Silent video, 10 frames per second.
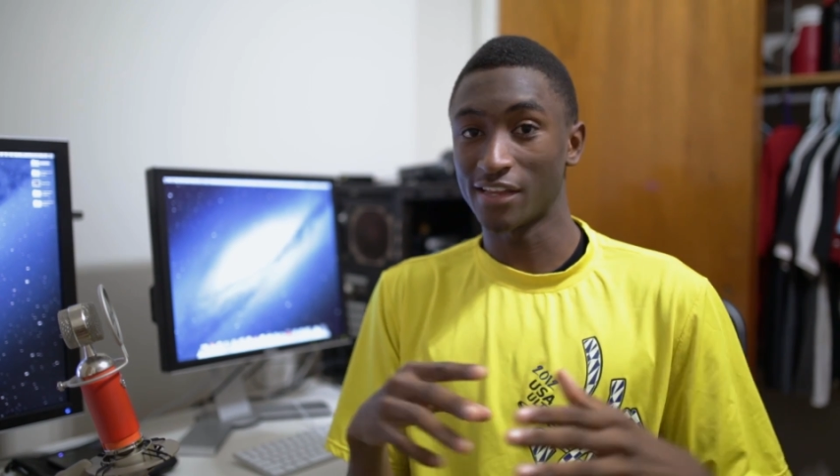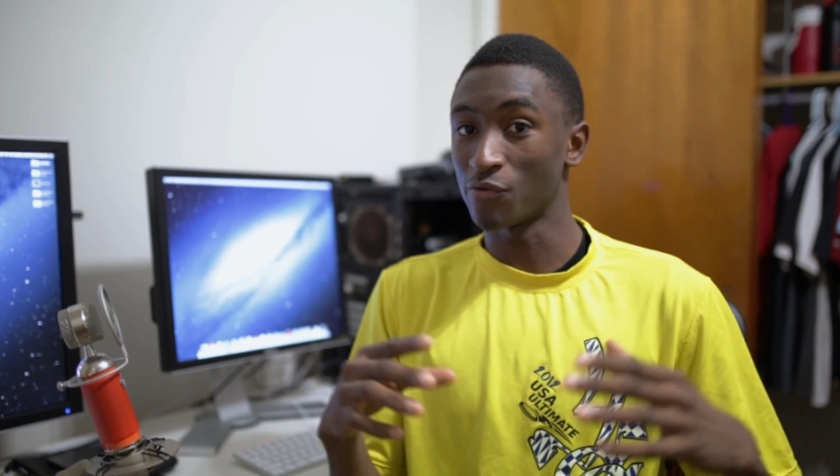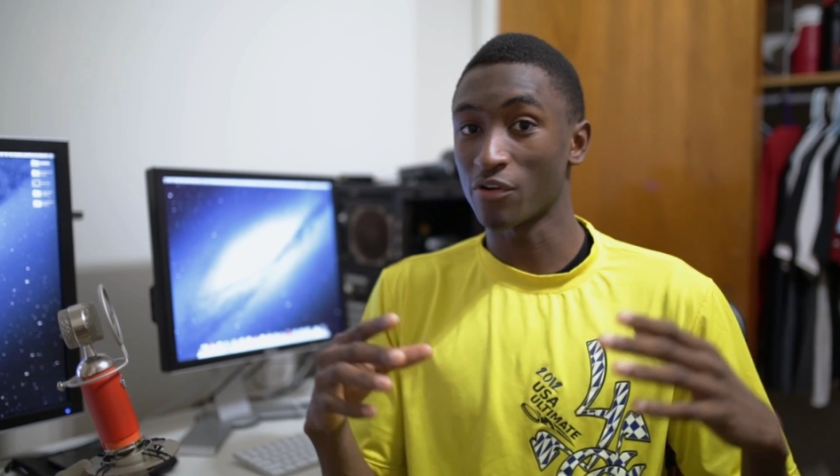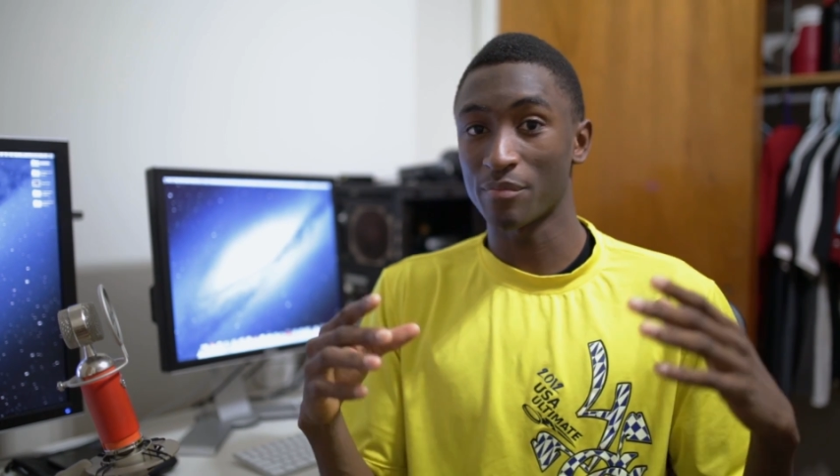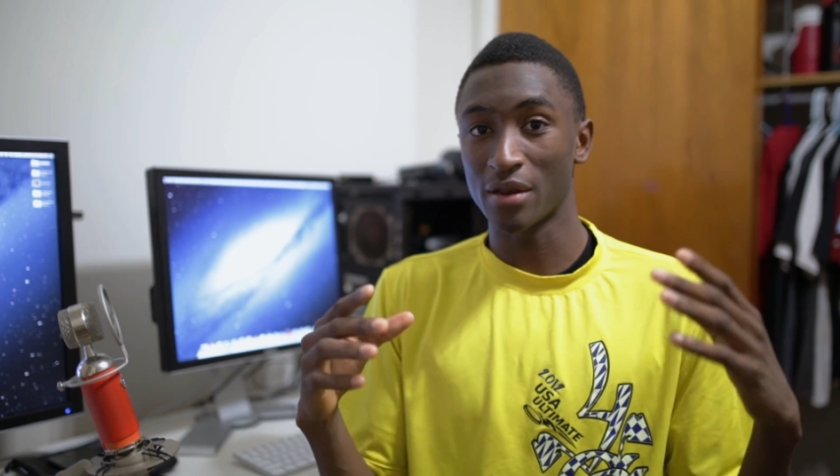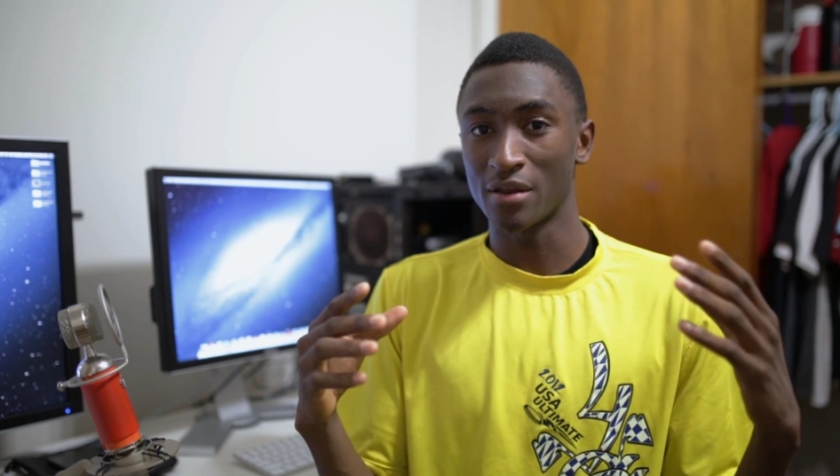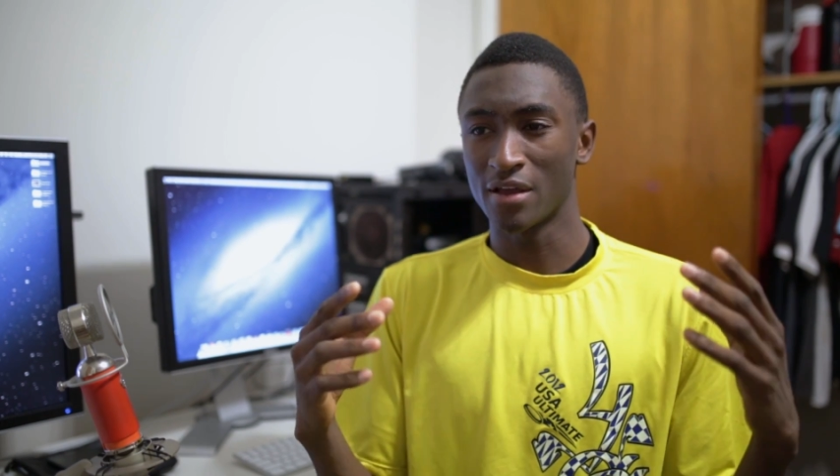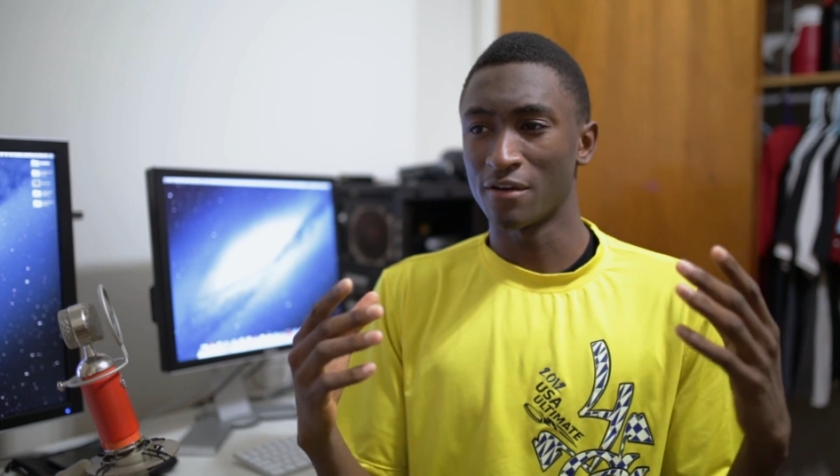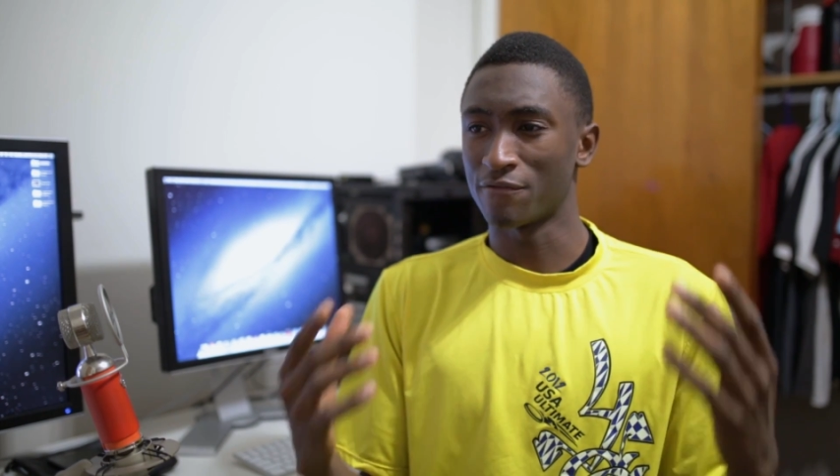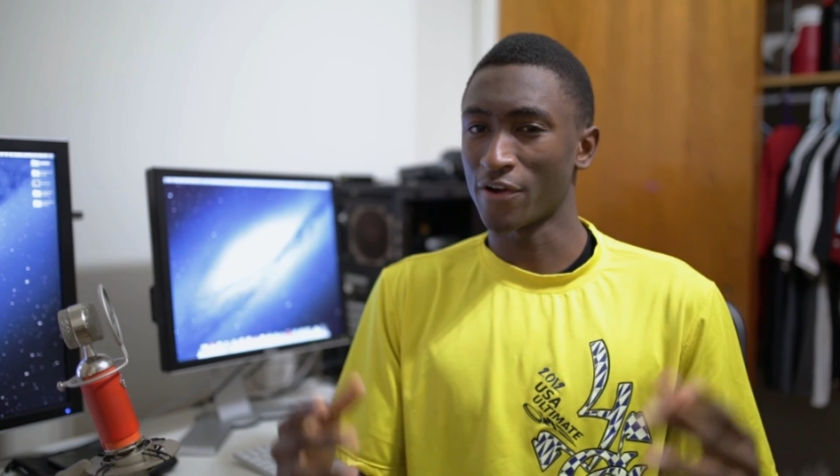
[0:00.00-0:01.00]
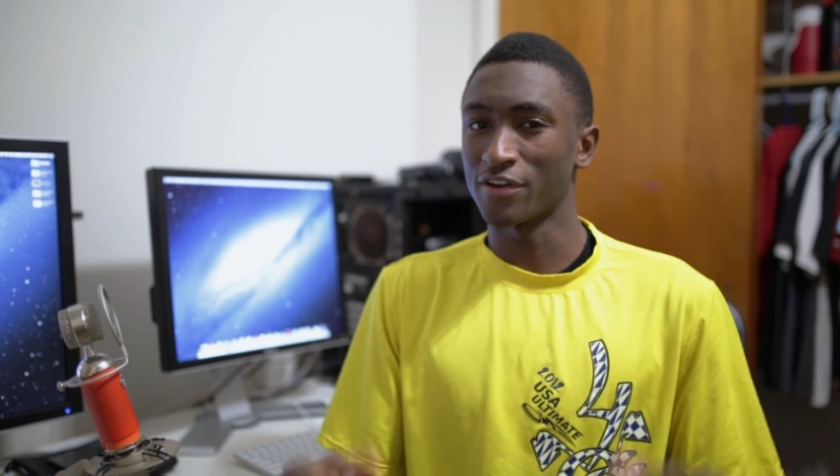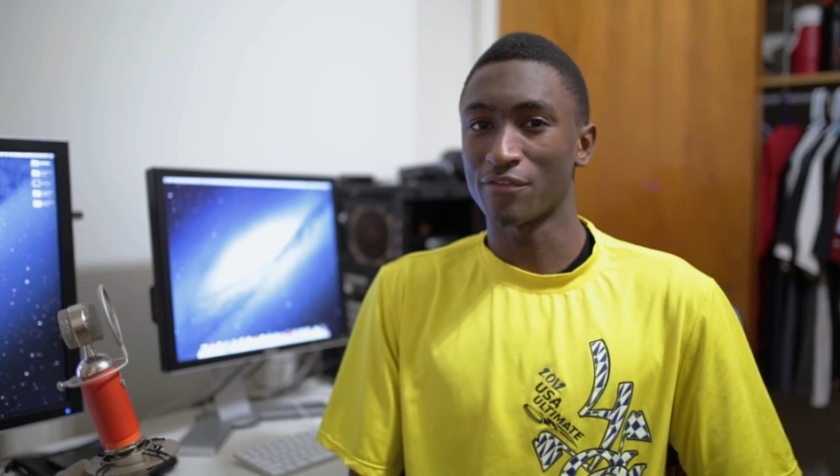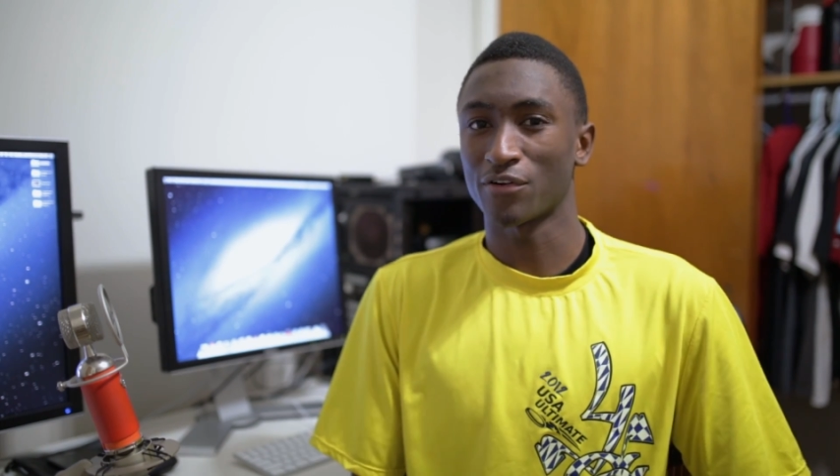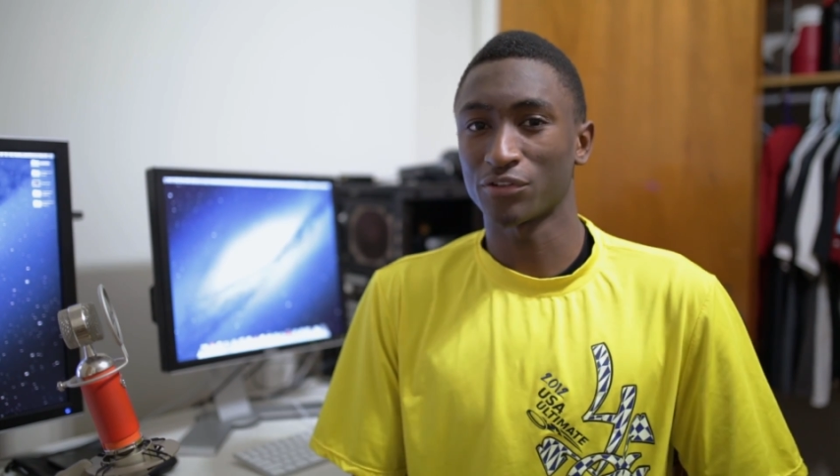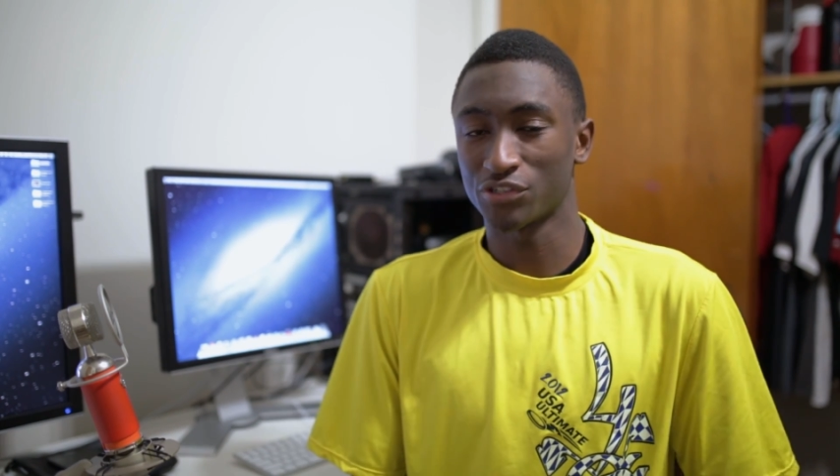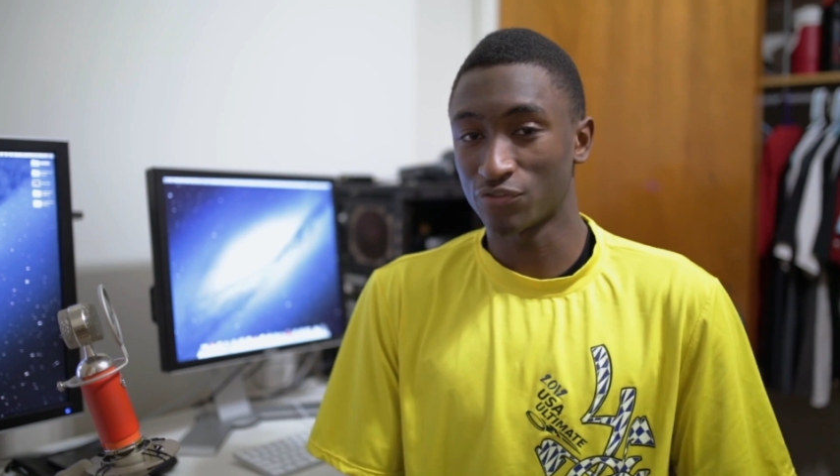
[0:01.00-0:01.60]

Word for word: it would have been very difficult to